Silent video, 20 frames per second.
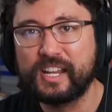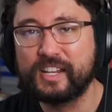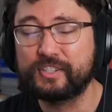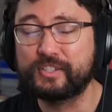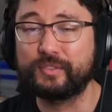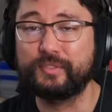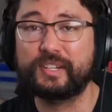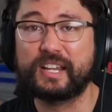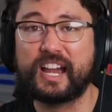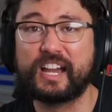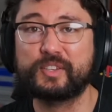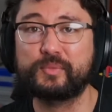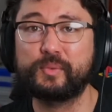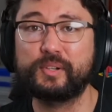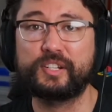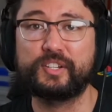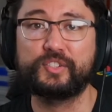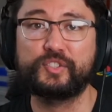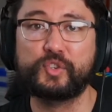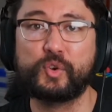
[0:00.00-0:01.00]
So if you guys
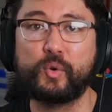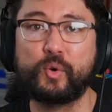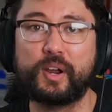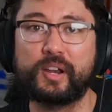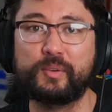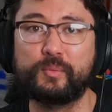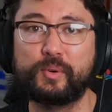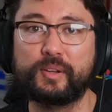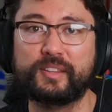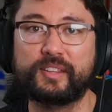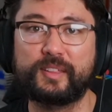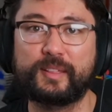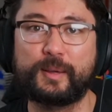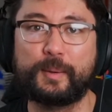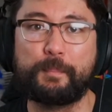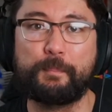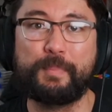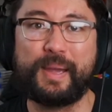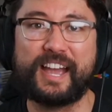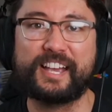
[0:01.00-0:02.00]
want to join one of
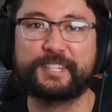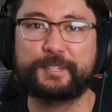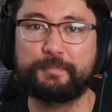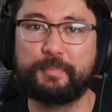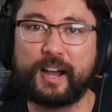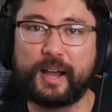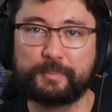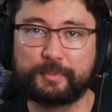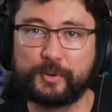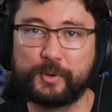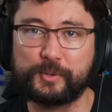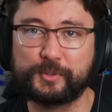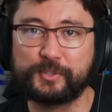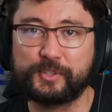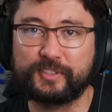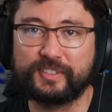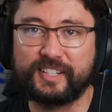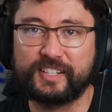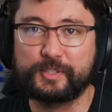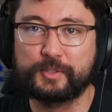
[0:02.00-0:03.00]
the best pop
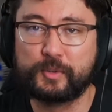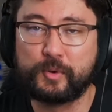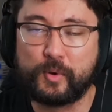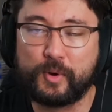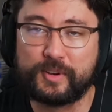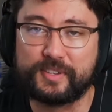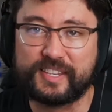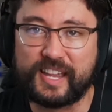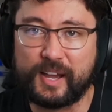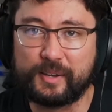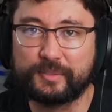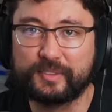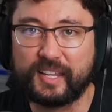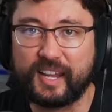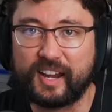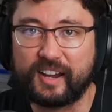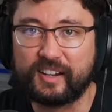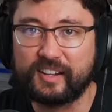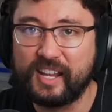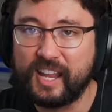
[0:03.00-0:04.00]
culture Discords out
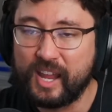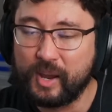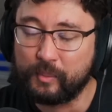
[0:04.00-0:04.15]
there,